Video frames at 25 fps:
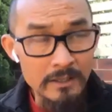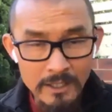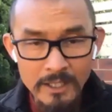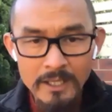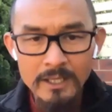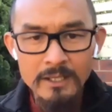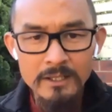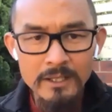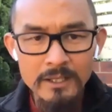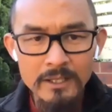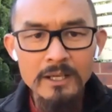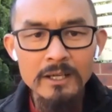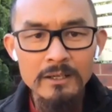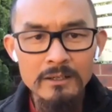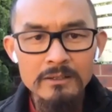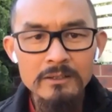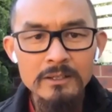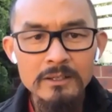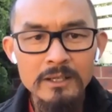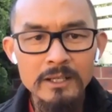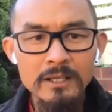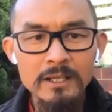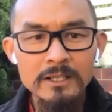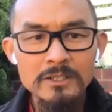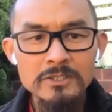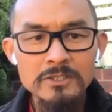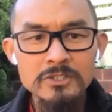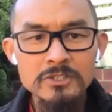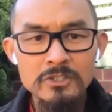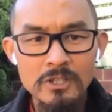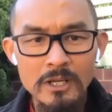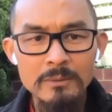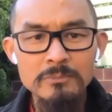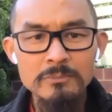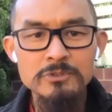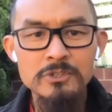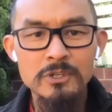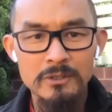Yeah, next to
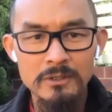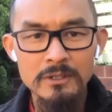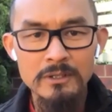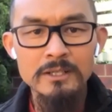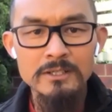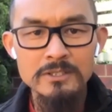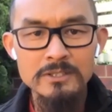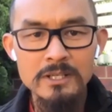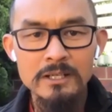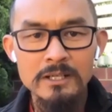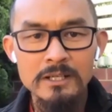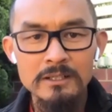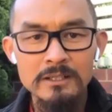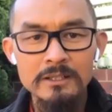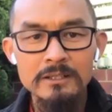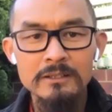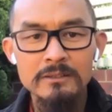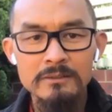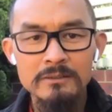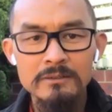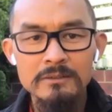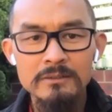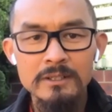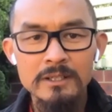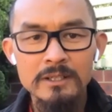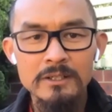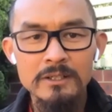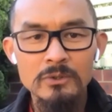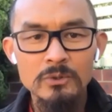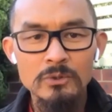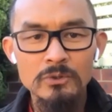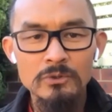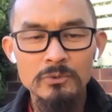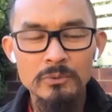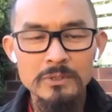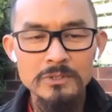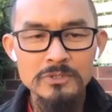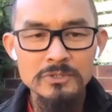Time Zone, exactly. Yeah,
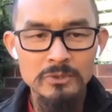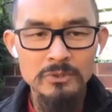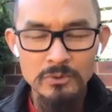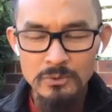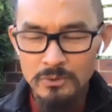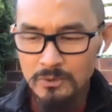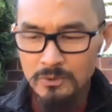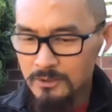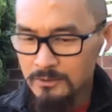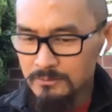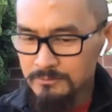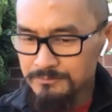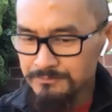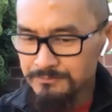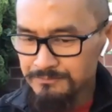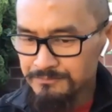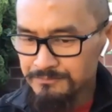northwestern corner.